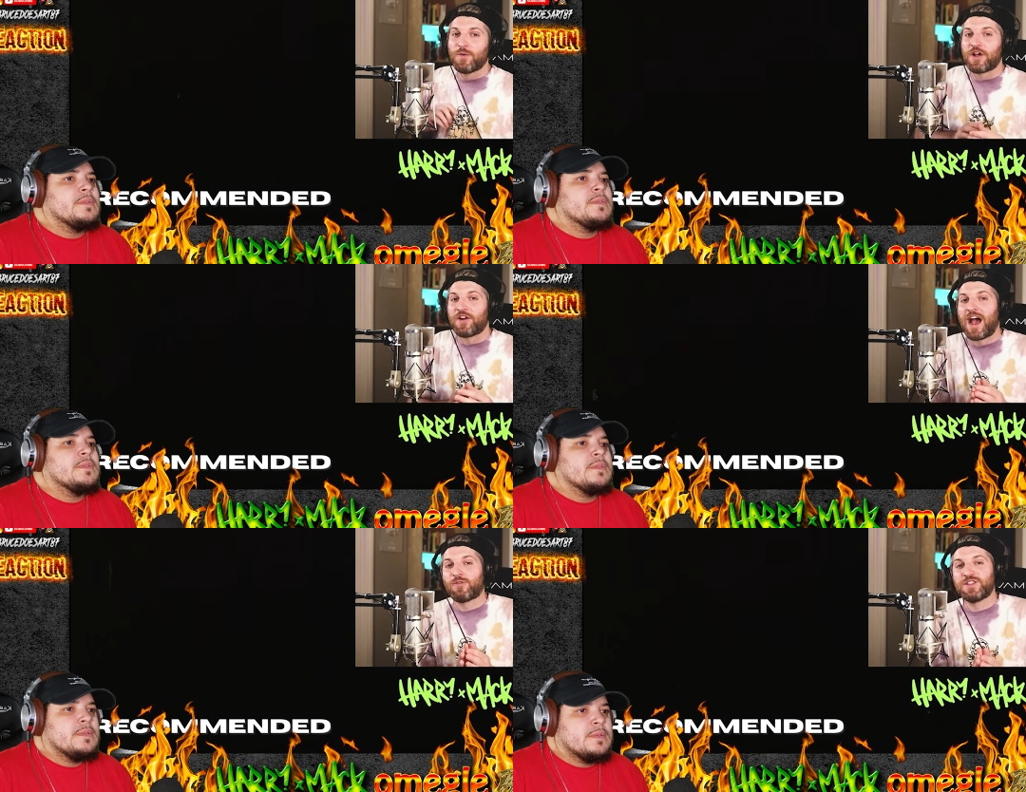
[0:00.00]
Speaker 1: We
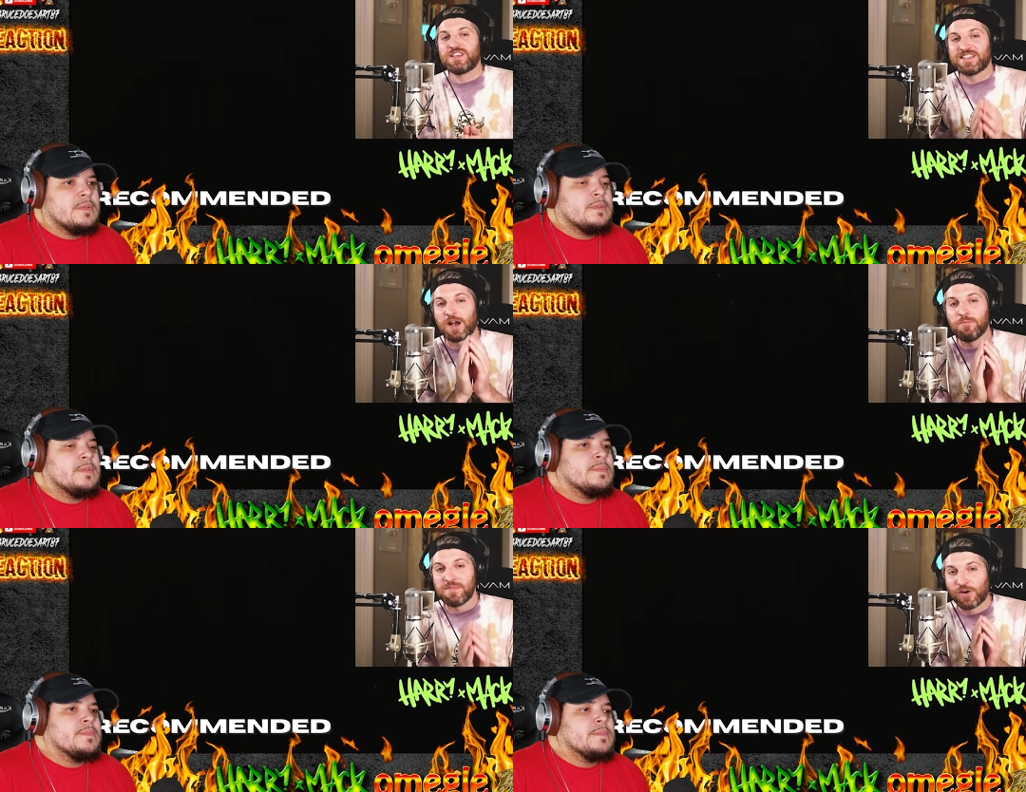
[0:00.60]
are now
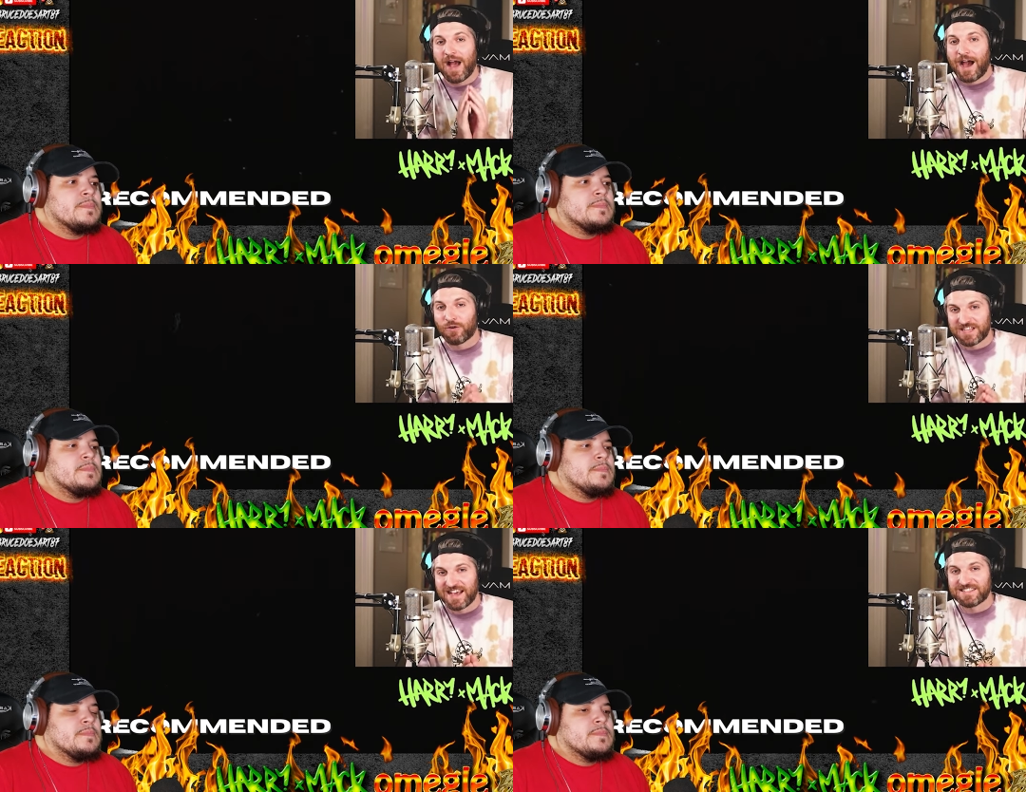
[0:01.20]
releasing Omegle
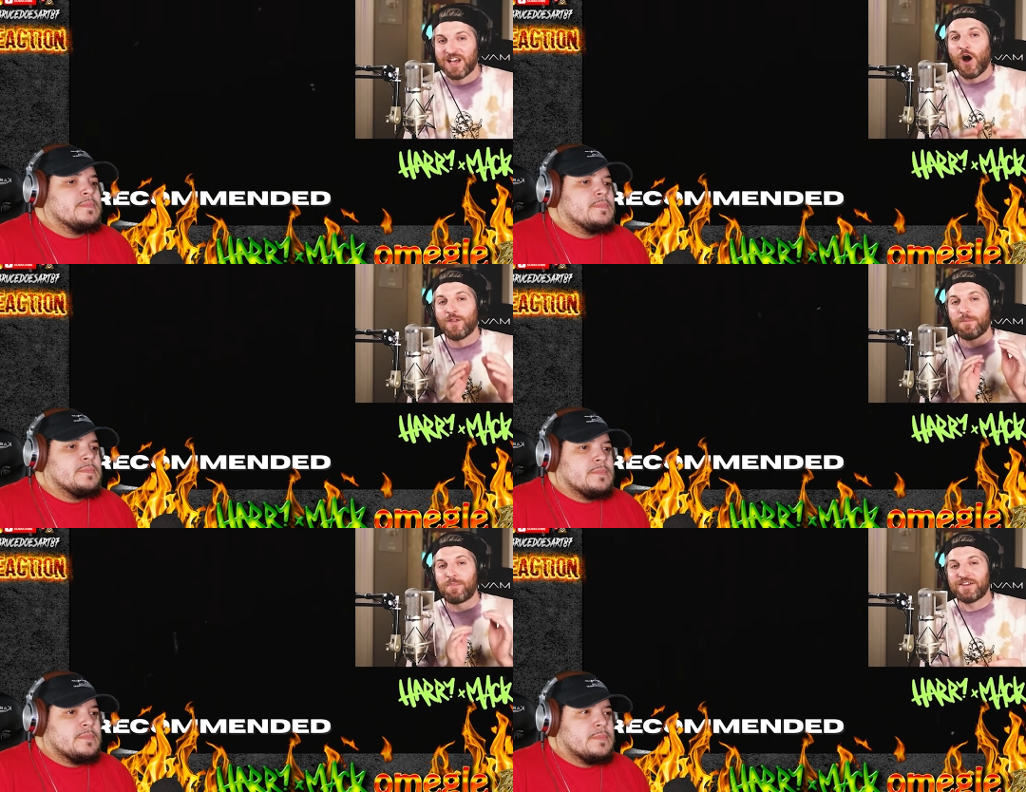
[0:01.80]

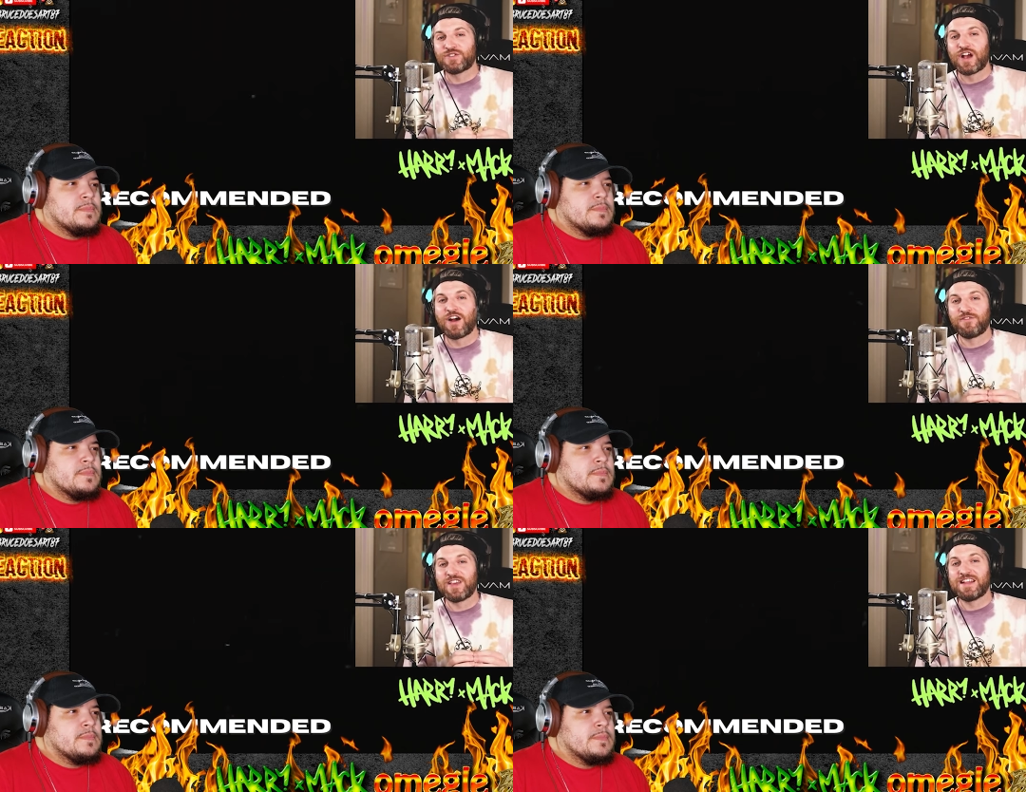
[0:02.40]
outtakes on the
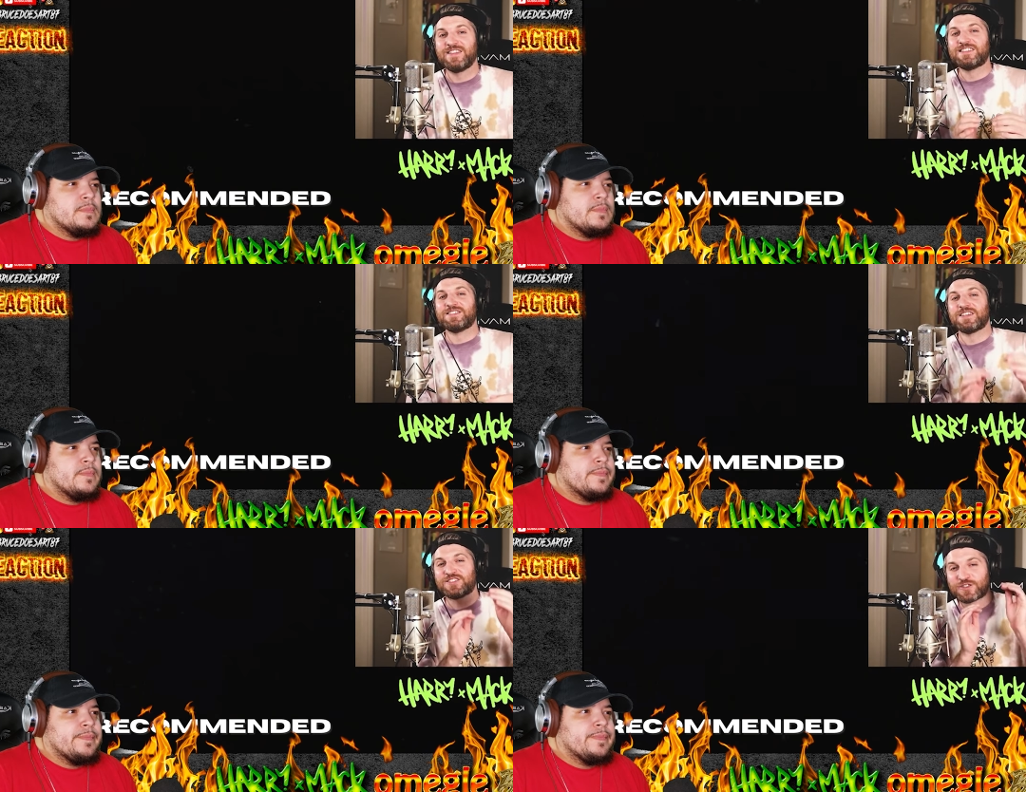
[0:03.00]
Patreon feed.
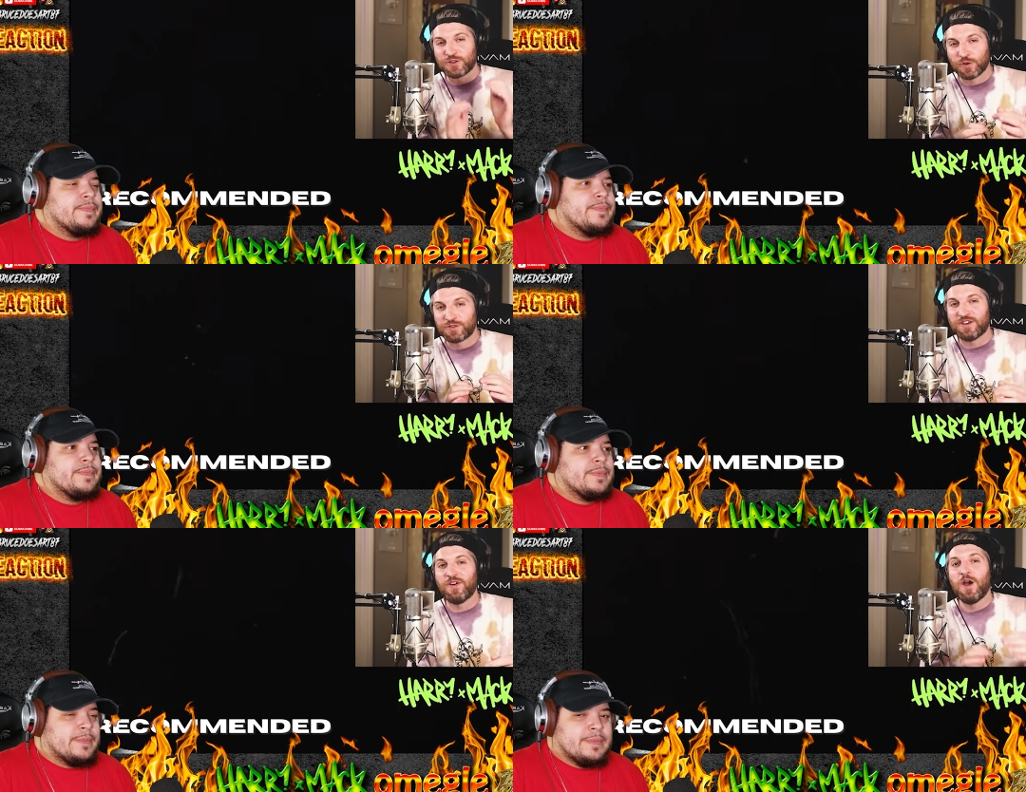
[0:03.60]
This is
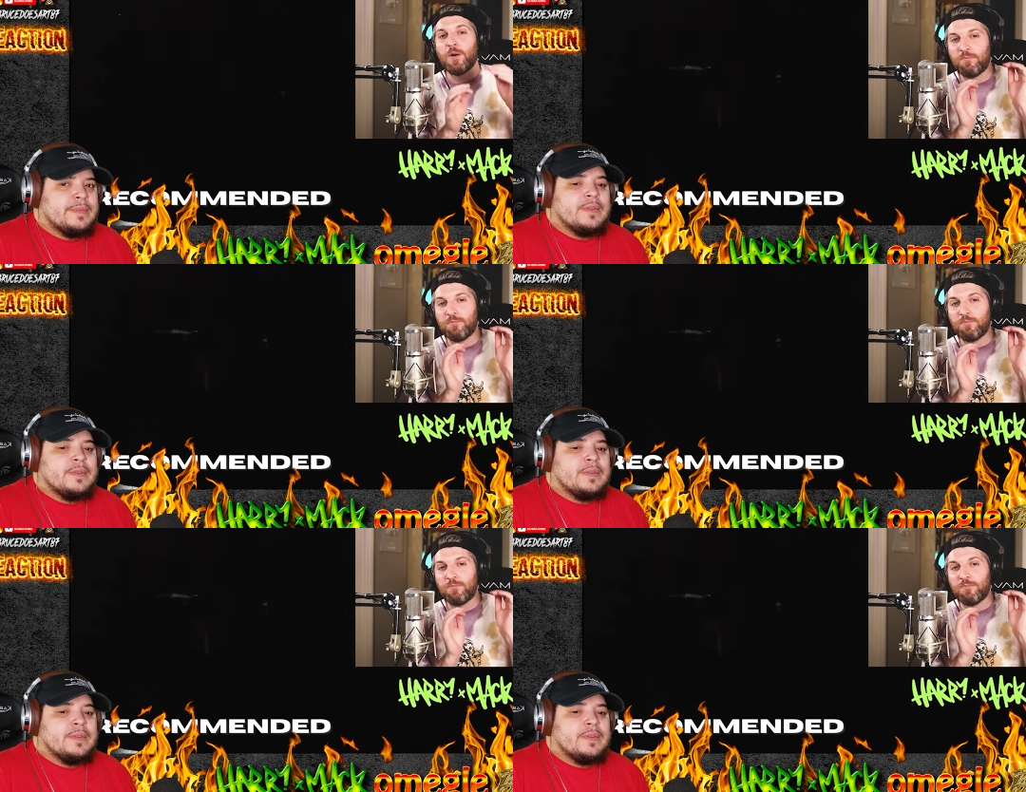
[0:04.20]
exclusive